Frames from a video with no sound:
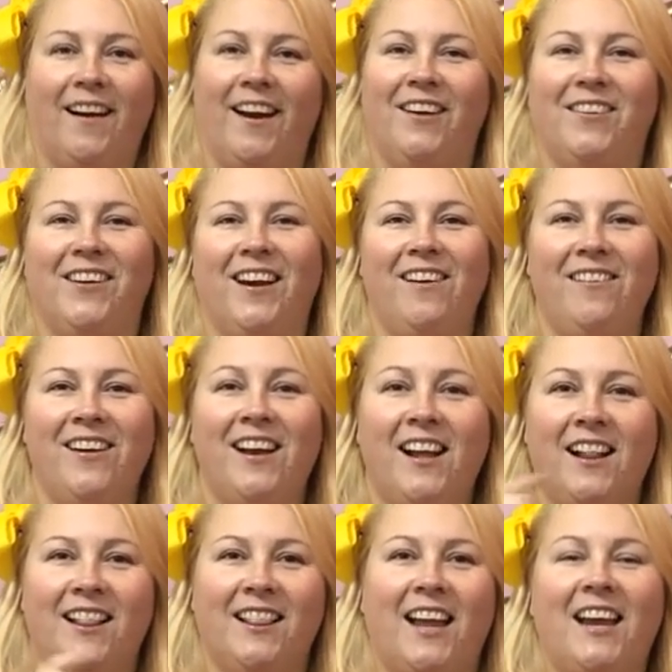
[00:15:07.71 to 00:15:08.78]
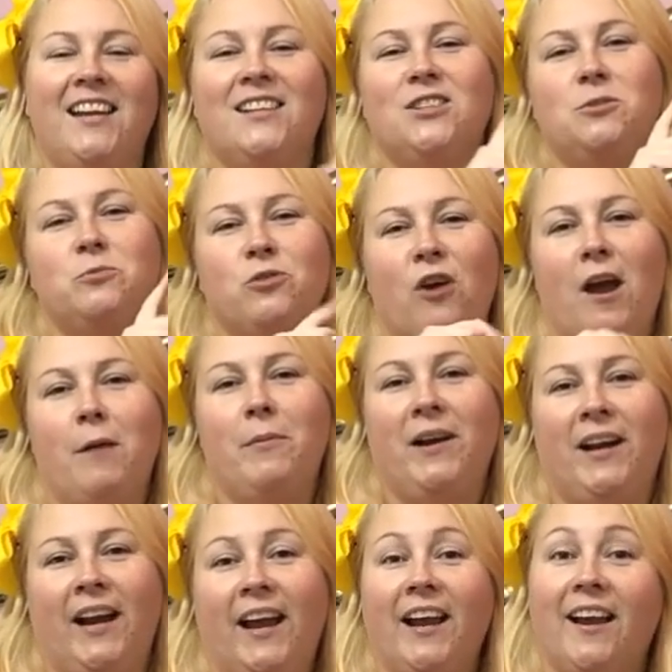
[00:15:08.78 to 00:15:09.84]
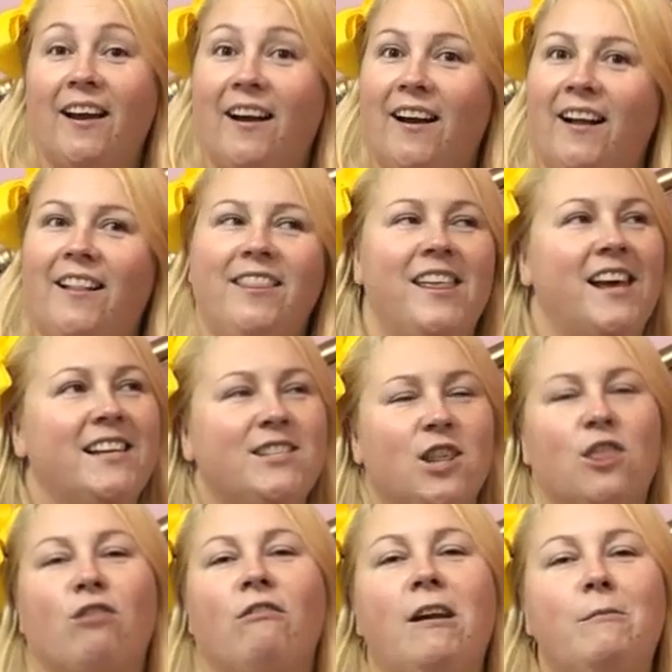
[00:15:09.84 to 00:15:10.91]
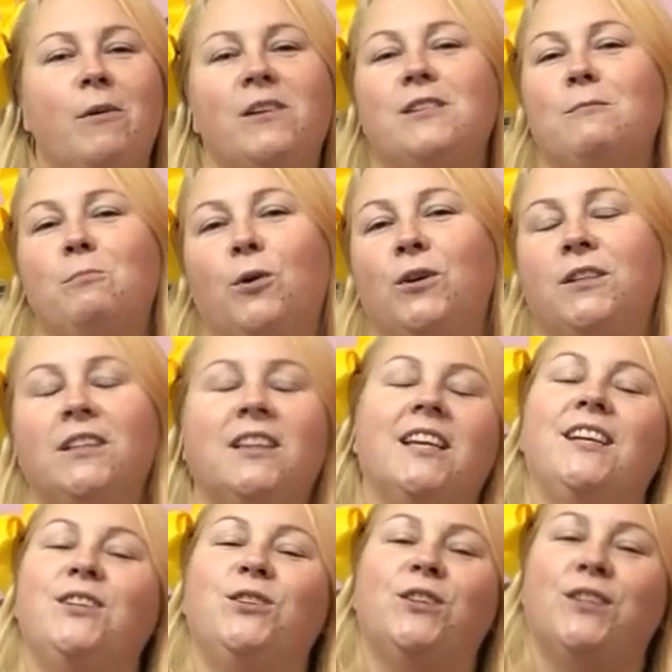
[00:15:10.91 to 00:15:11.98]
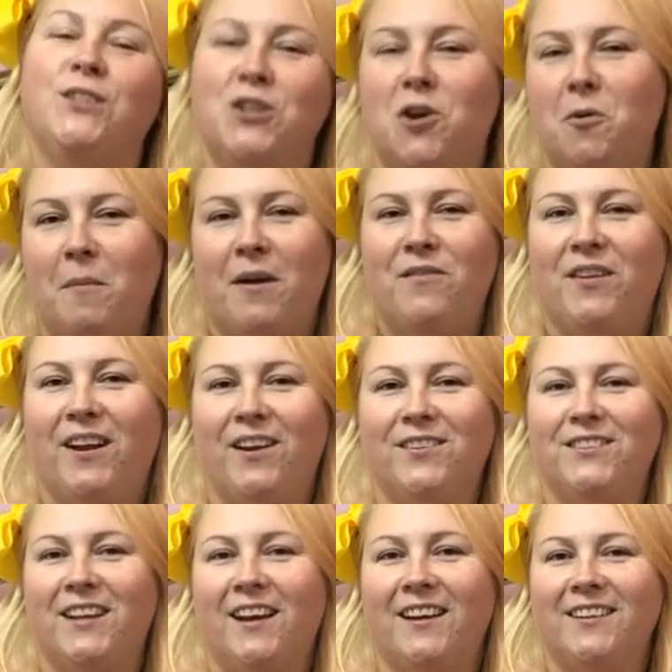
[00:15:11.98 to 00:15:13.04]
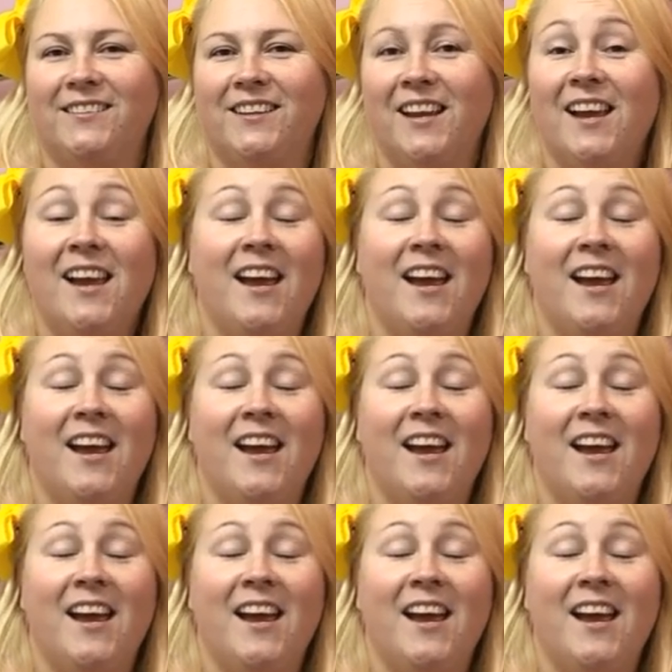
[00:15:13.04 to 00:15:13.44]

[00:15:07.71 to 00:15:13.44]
Here we go. Like it, subscribe, and click. There's the three most important things you can do on my videos, guys.